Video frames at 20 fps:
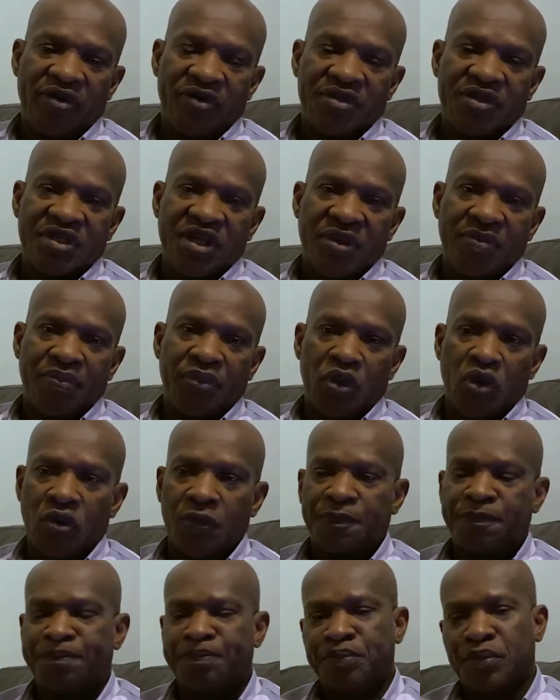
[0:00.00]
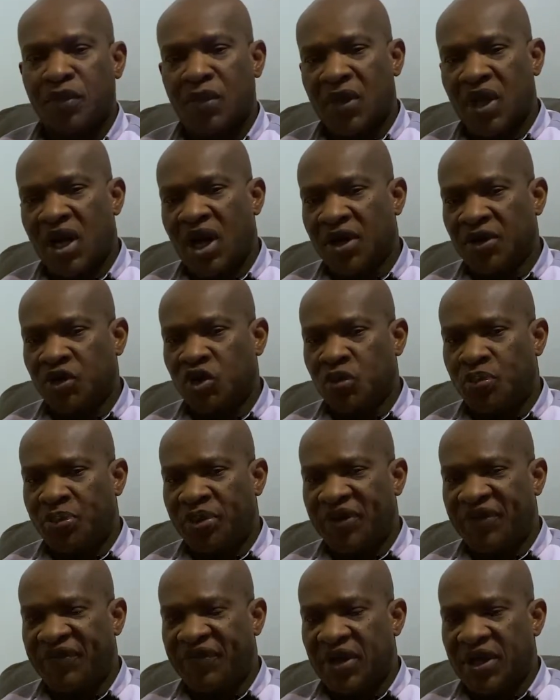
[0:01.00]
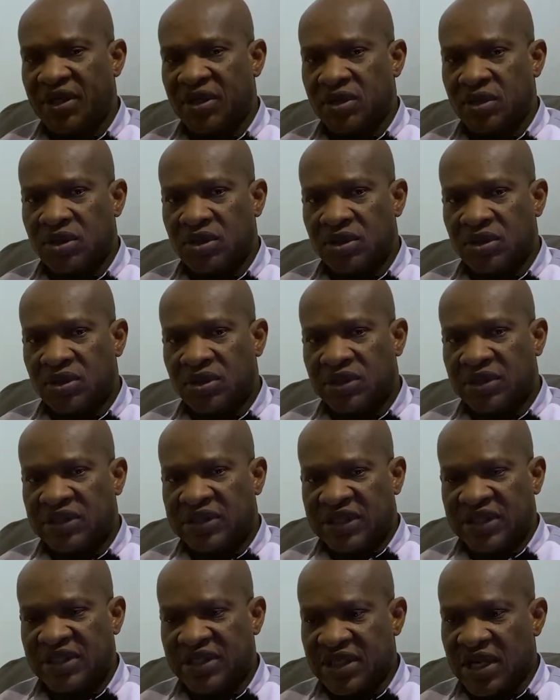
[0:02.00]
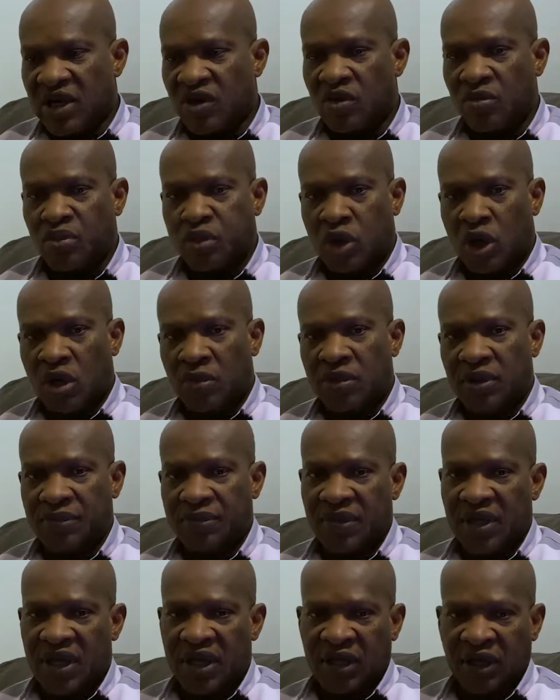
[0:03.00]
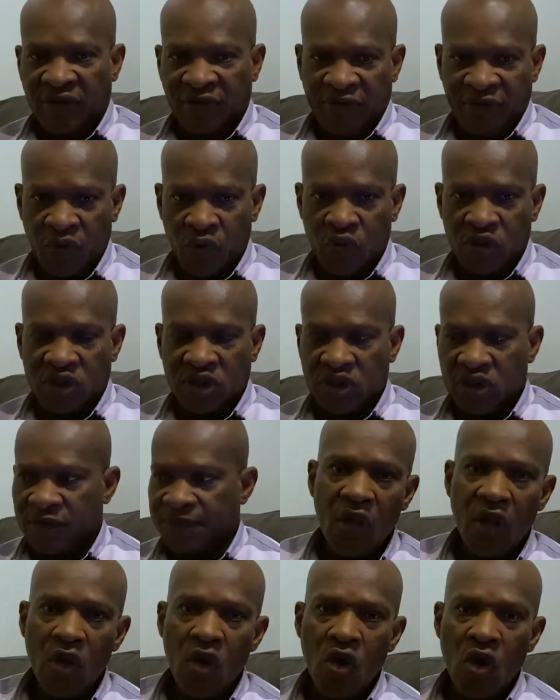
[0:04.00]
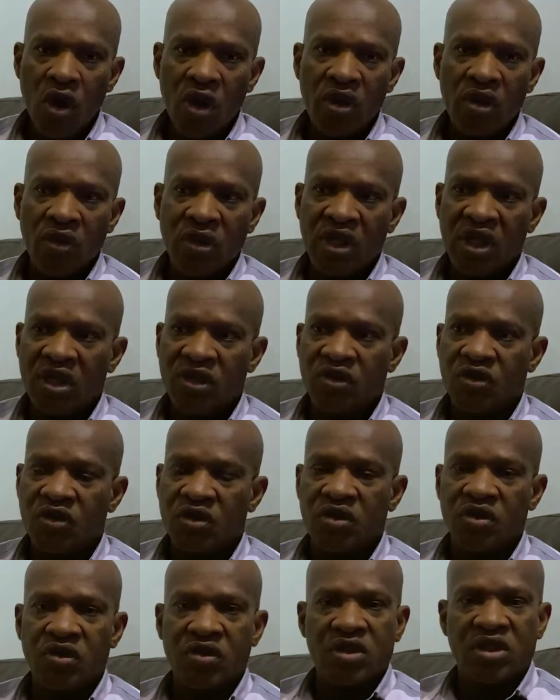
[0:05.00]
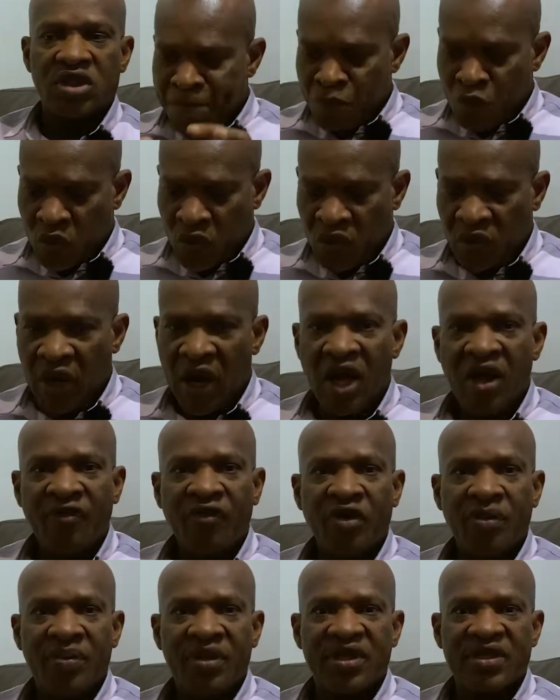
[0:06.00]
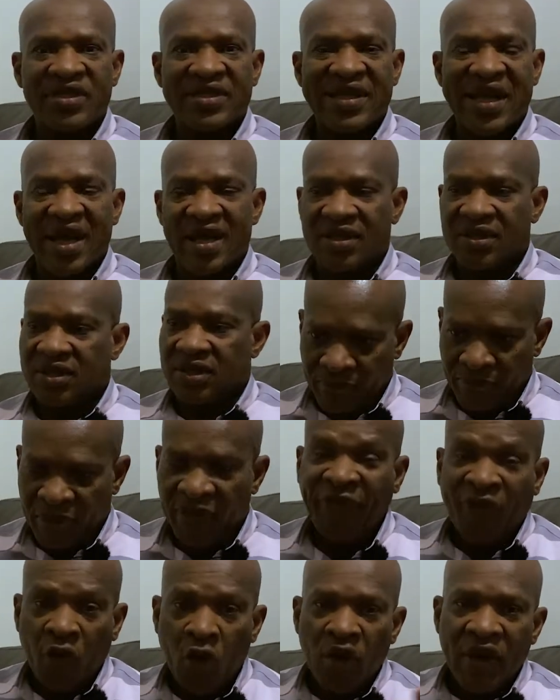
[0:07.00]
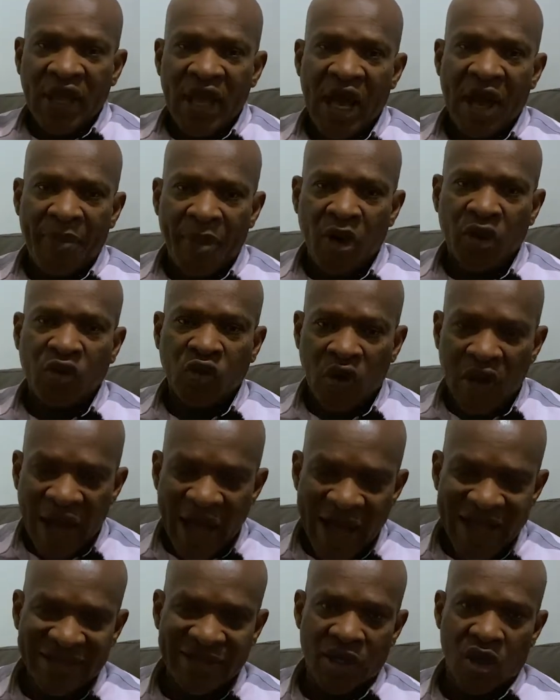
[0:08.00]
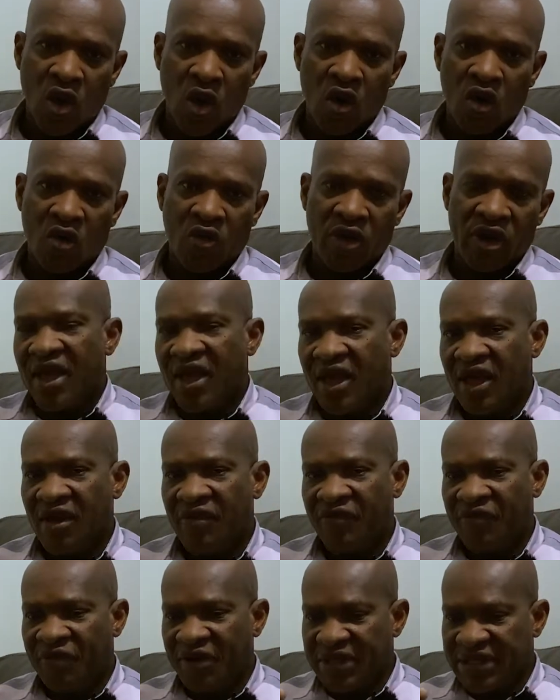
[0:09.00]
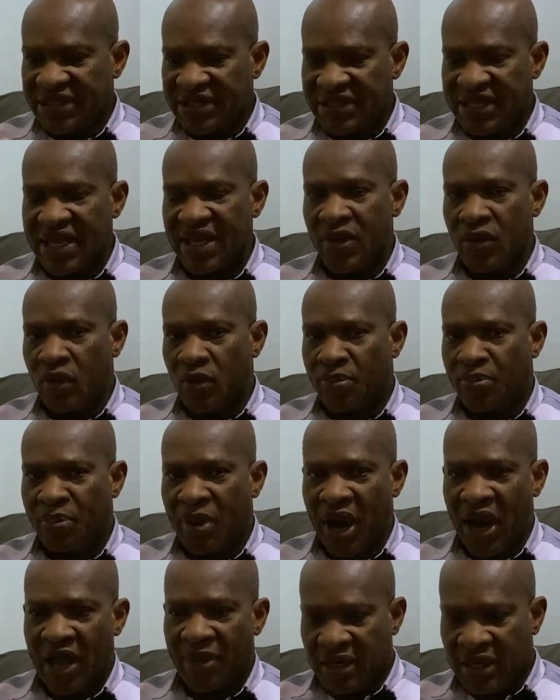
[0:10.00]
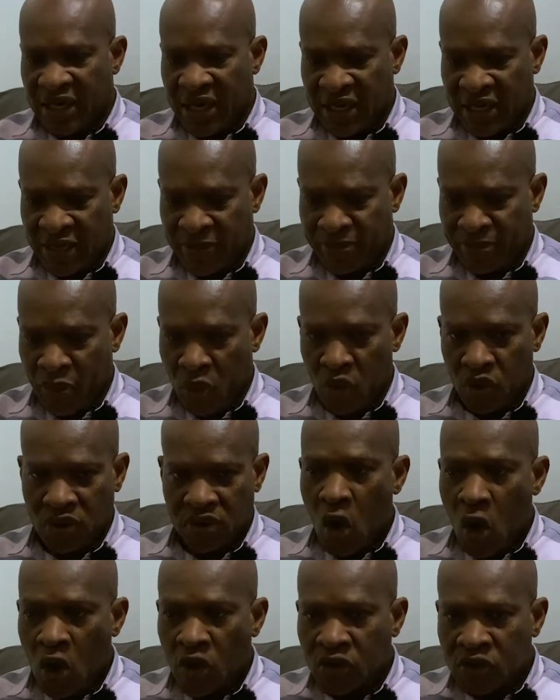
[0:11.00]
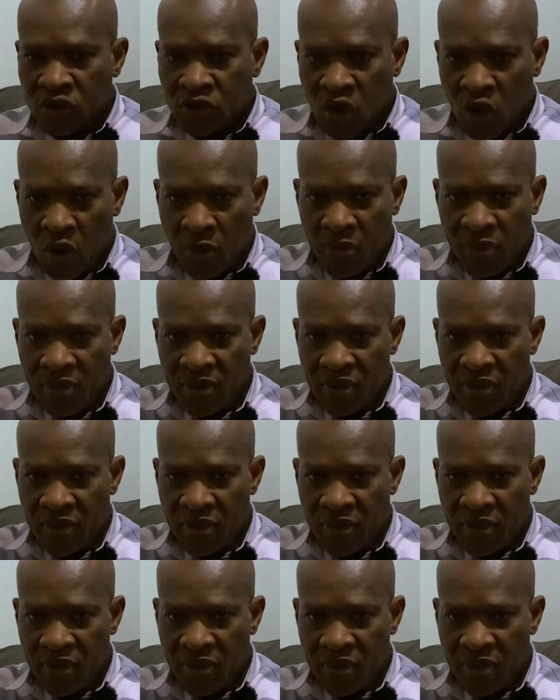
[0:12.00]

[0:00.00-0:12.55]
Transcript: simple how to prevent this kind of problem in the future. All you need to do is right from the start, before they about to cast the concrete, every single pipe that they put on top